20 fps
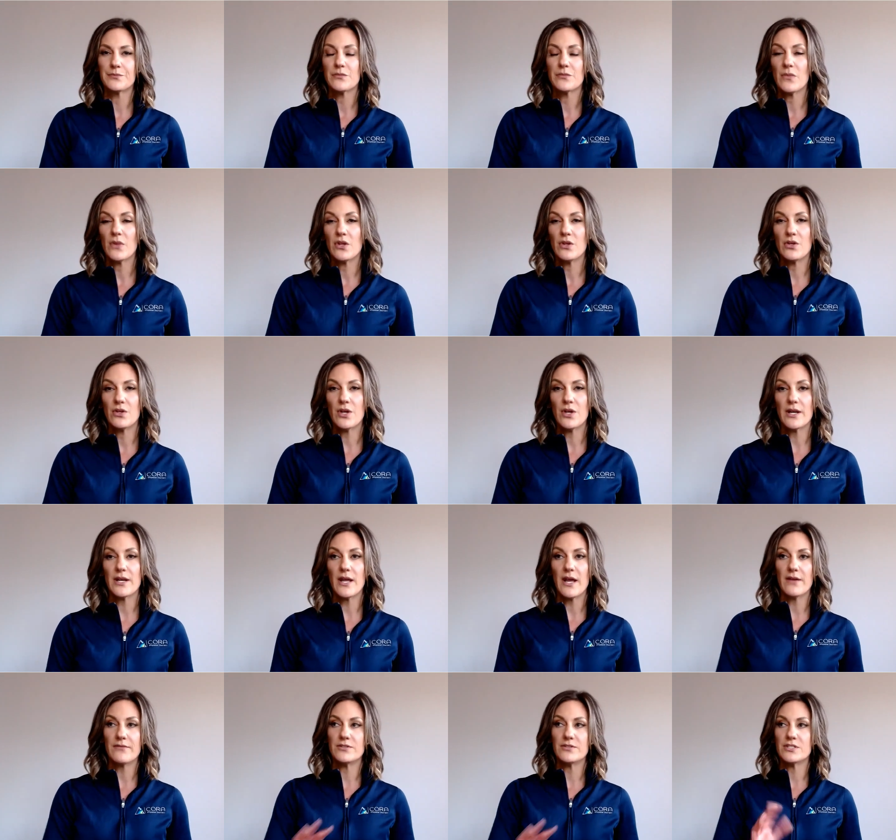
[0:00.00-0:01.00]
You kind of
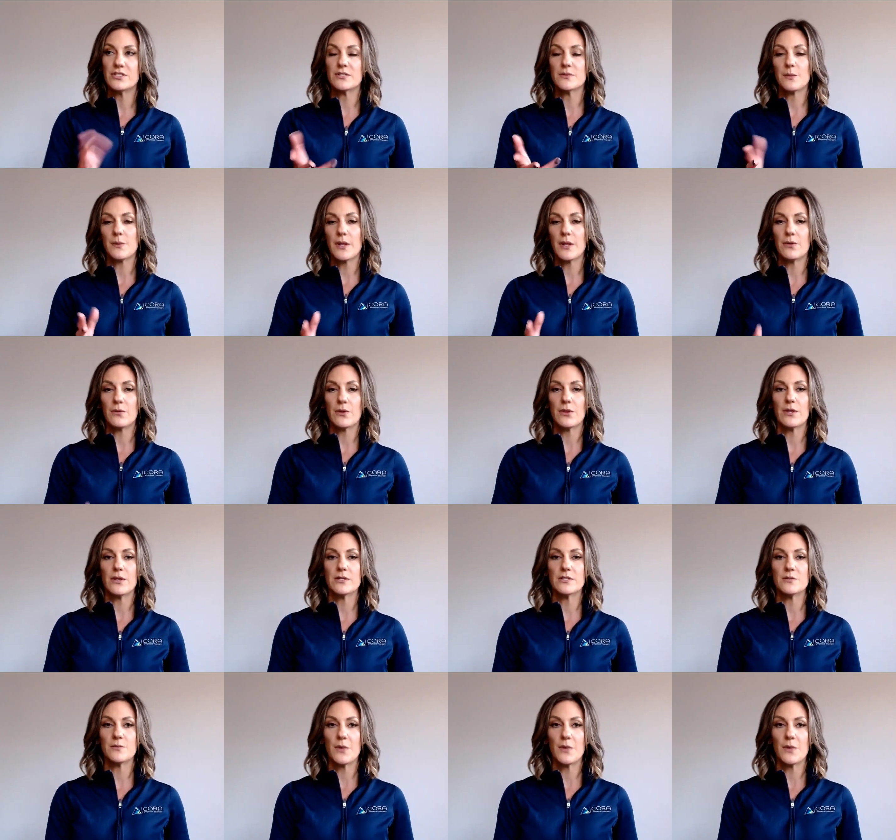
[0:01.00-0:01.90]
have to just play with it to